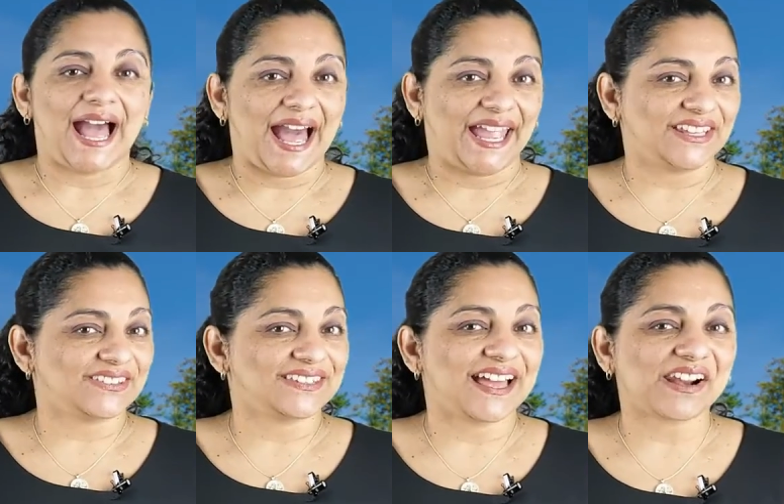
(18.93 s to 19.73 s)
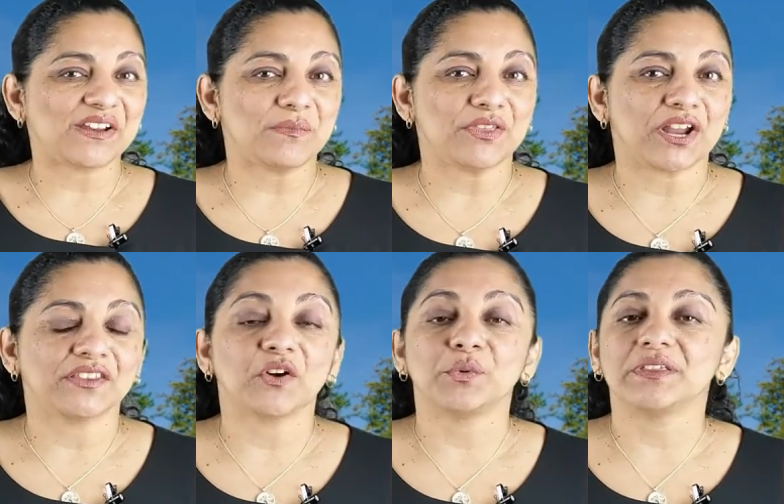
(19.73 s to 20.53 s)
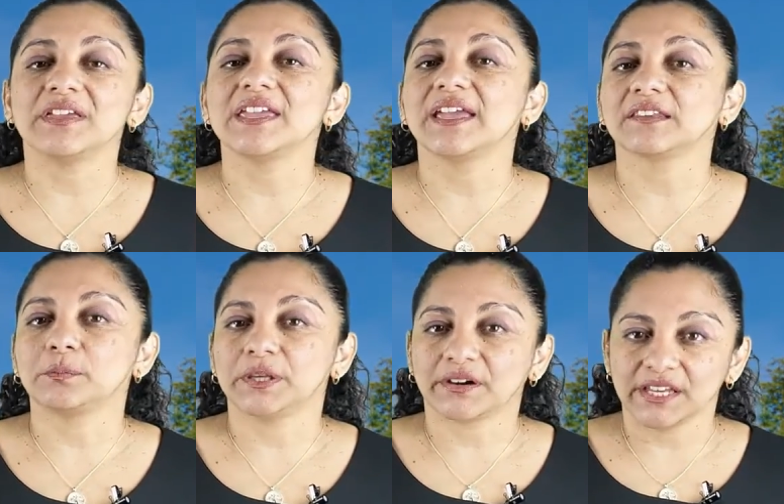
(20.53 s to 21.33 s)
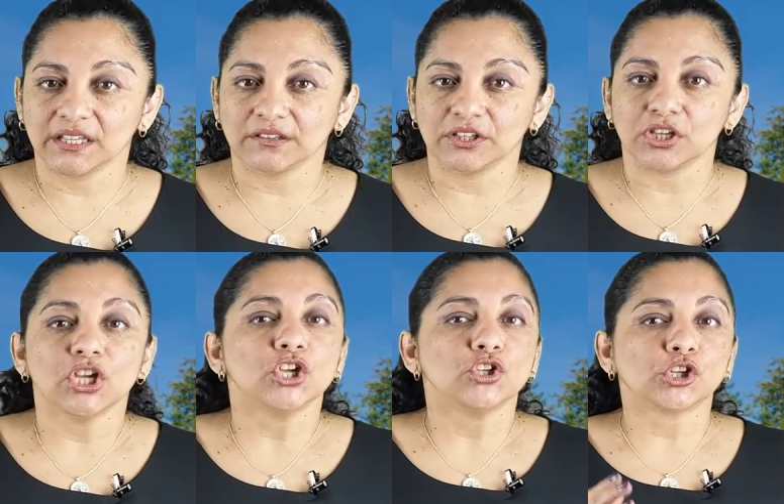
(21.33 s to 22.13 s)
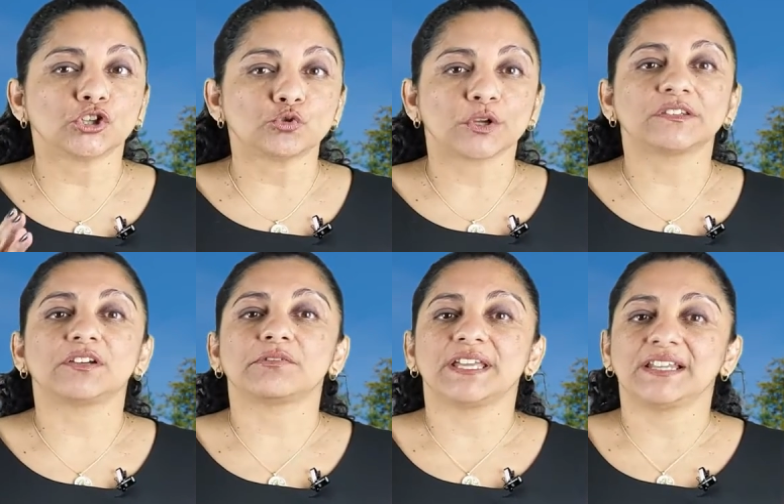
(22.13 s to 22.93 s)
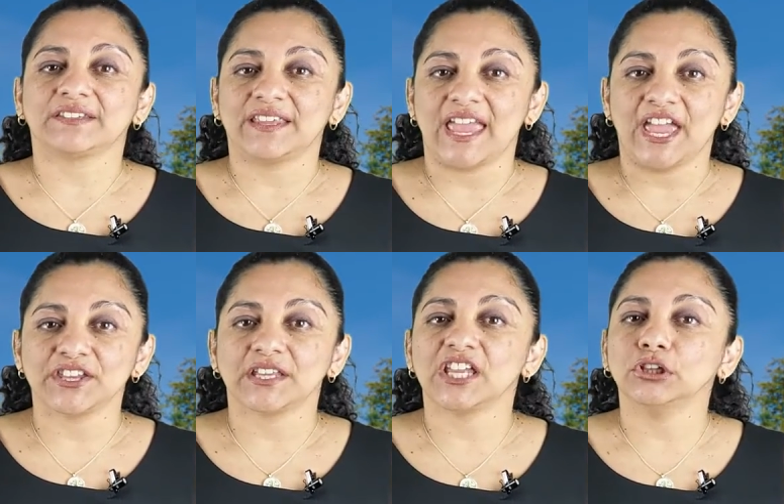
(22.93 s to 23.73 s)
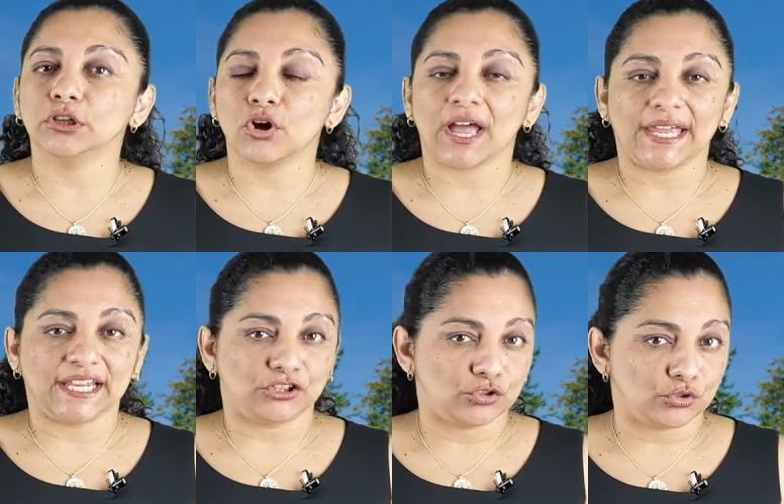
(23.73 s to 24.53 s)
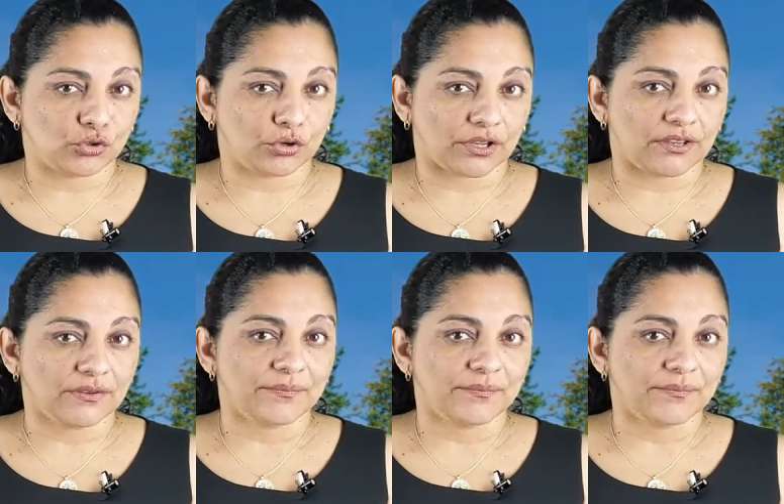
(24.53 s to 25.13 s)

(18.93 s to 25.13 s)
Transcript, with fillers: Hi, this is Darling Medranda with E X P Realty, your trusted real estate agent in Long Island, New York.